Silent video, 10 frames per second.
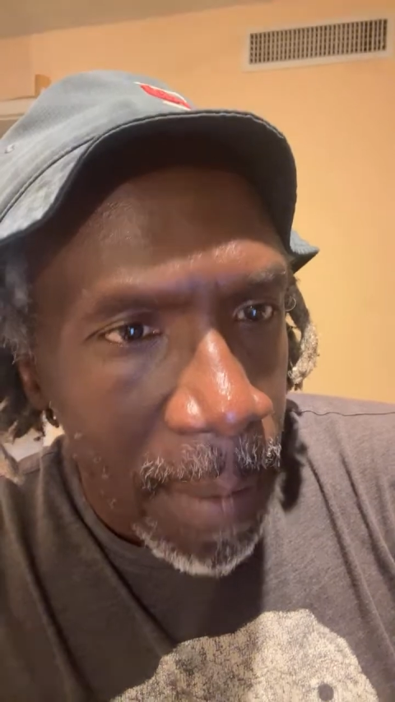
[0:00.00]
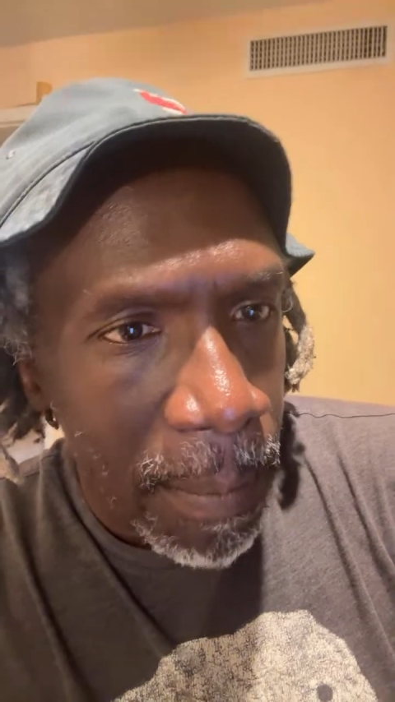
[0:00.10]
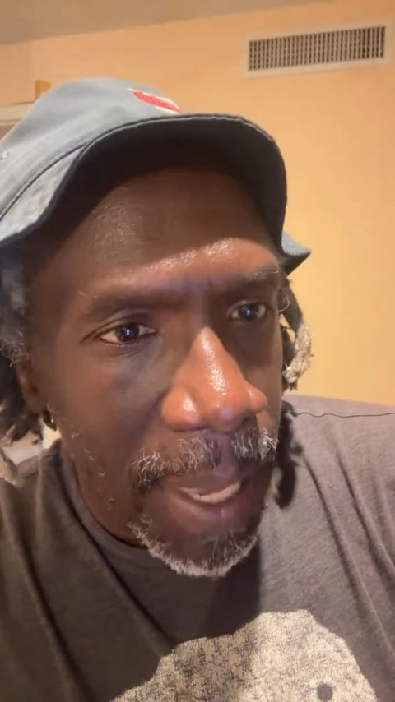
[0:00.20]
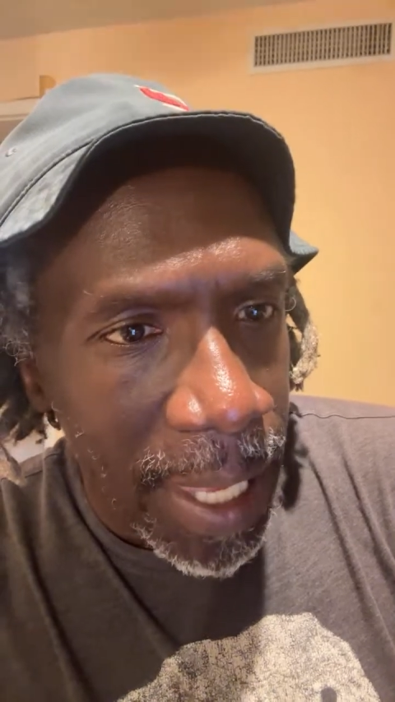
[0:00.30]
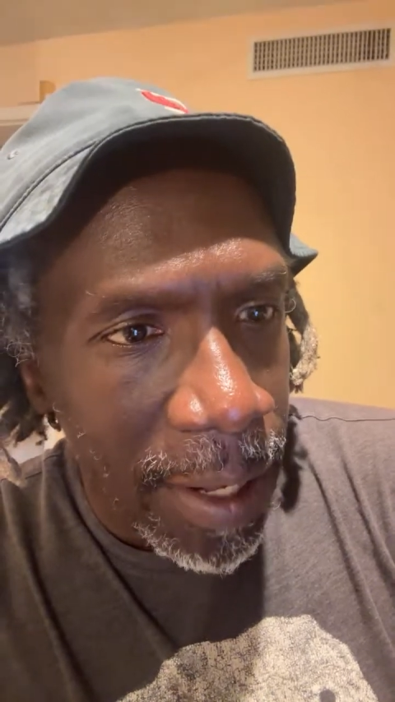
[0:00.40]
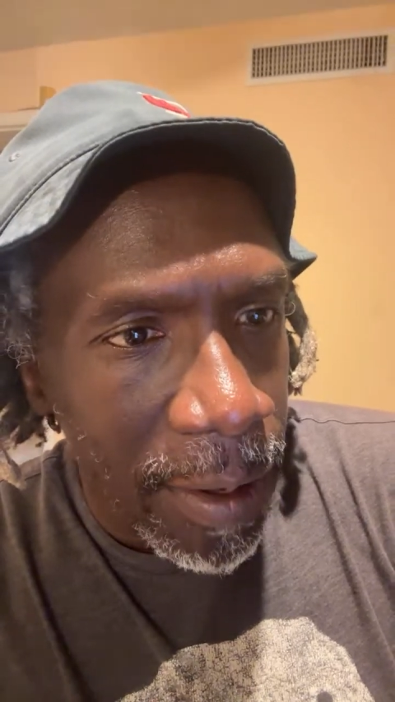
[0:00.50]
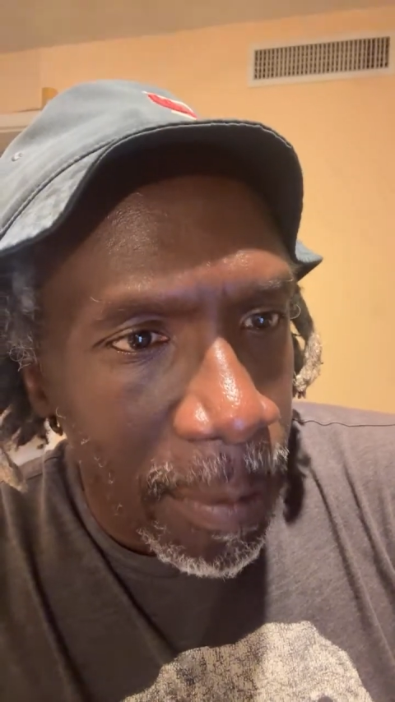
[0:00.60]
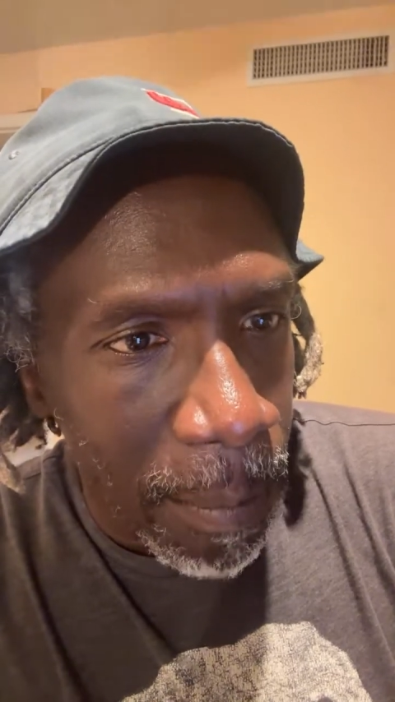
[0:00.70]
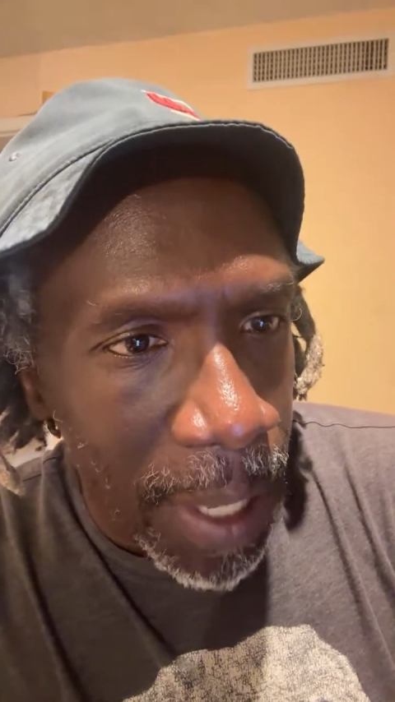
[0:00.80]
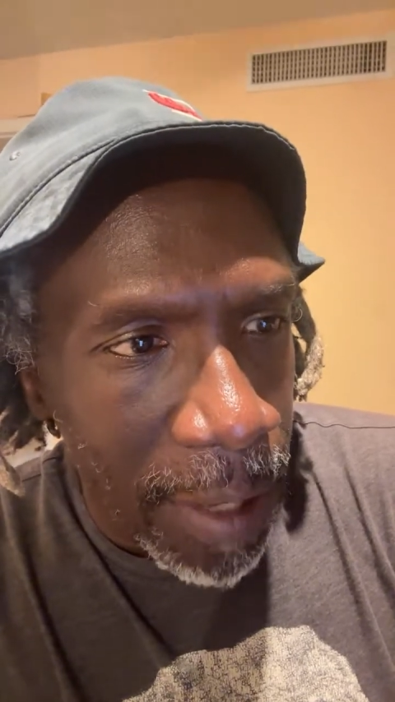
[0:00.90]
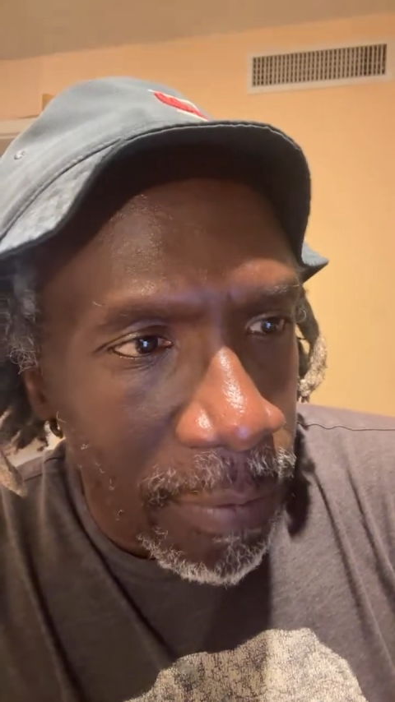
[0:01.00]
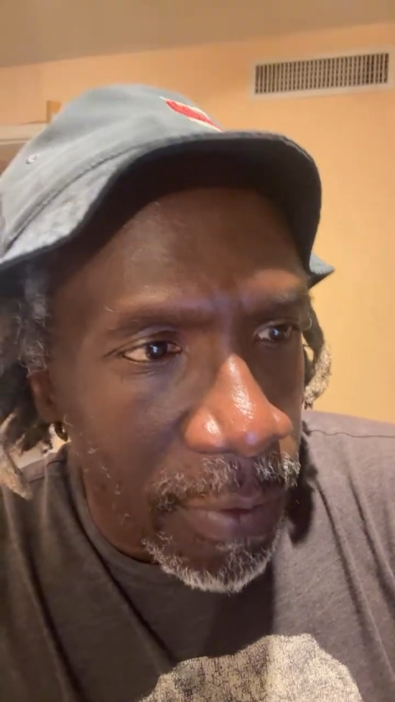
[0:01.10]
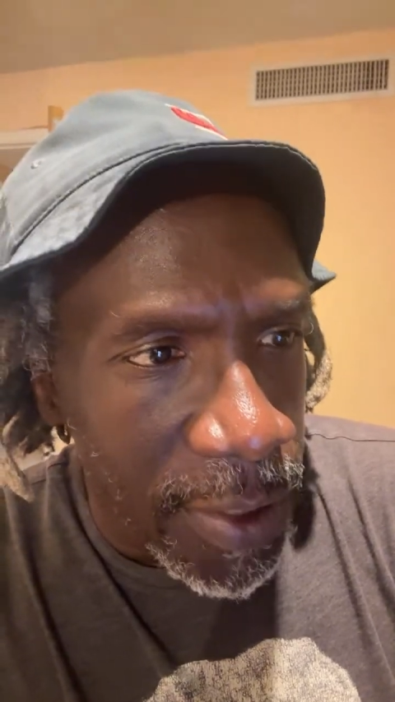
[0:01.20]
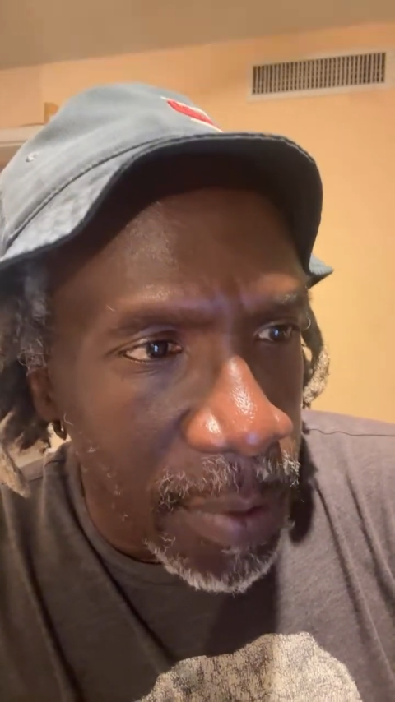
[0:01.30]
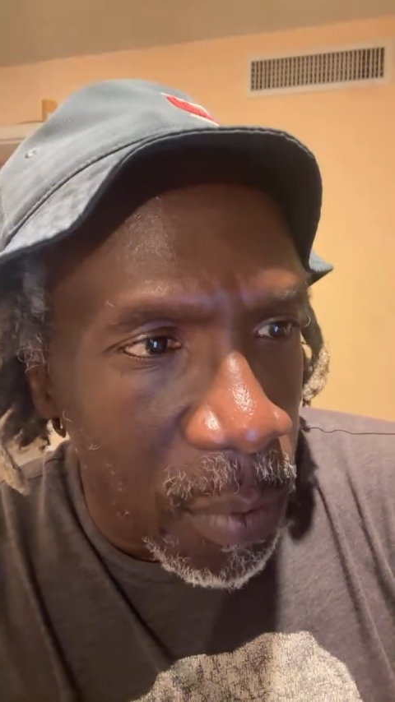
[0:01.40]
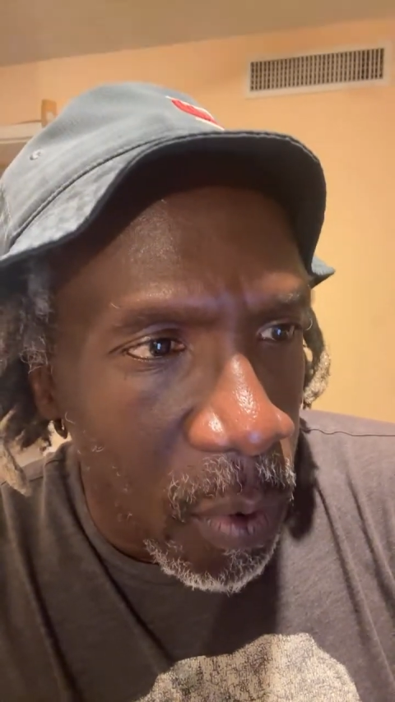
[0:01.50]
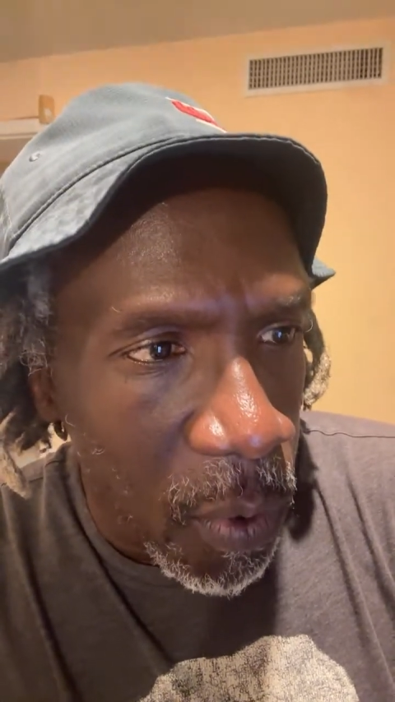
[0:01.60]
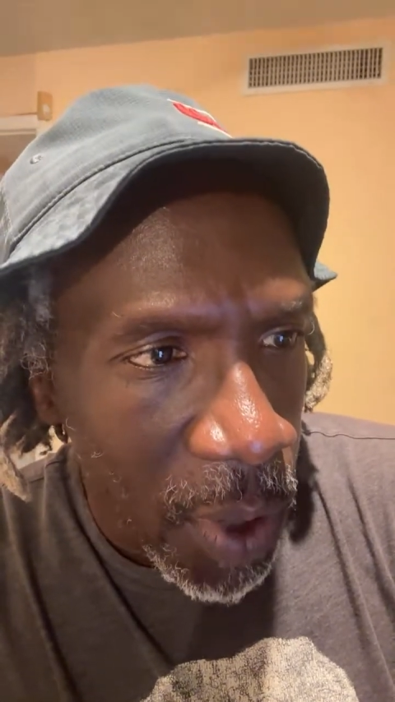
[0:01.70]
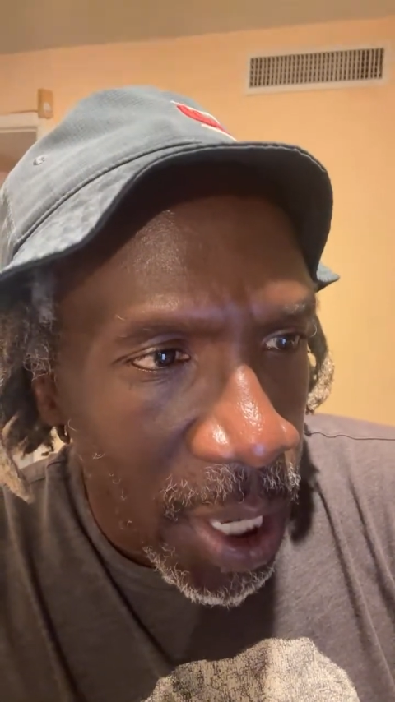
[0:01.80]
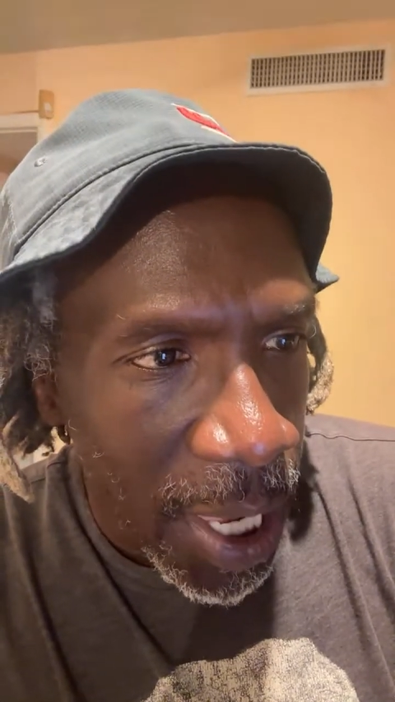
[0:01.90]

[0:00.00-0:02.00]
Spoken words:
made visible